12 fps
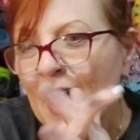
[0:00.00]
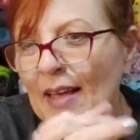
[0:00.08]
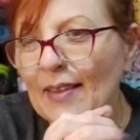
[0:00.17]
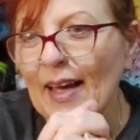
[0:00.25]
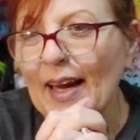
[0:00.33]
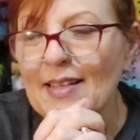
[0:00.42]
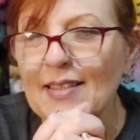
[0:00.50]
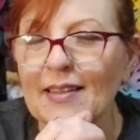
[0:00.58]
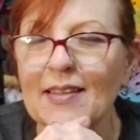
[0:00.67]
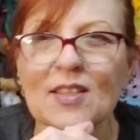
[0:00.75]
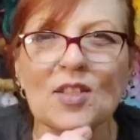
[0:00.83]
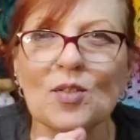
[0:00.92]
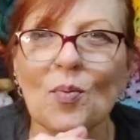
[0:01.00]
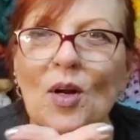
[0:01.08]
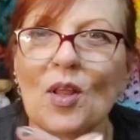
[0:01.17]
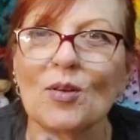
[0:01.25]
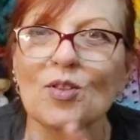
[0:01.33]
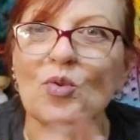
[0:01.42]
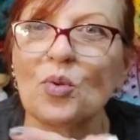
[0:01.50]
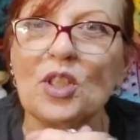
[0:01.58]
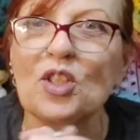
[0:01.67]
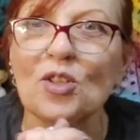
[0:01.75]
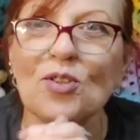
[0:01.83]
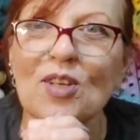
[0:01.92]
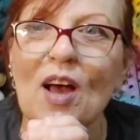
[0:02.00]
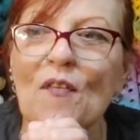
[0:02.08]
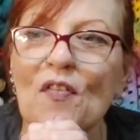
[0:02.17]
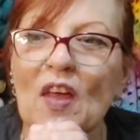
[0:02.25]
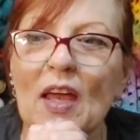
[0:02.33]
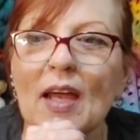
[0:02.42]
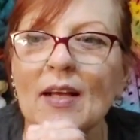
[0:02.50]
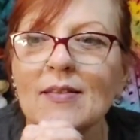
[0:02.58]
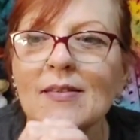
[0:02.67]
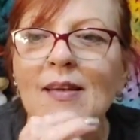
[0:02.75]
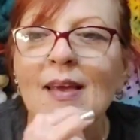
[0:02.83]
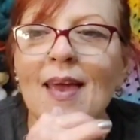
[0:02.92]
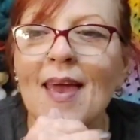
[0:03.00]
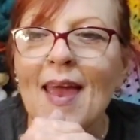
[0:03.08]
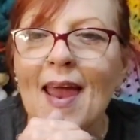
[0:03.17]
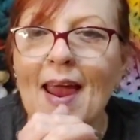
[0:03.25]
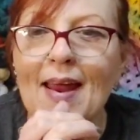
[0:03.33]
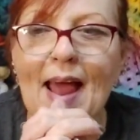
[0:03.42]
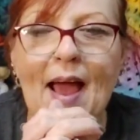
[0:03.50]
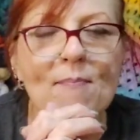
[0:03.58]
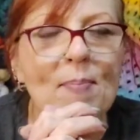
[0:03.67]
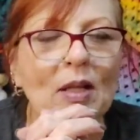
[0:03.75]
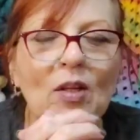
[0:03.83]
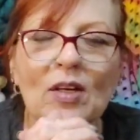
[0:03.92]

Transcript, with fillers: And like I said, this is one of those treat yourself things. And I've been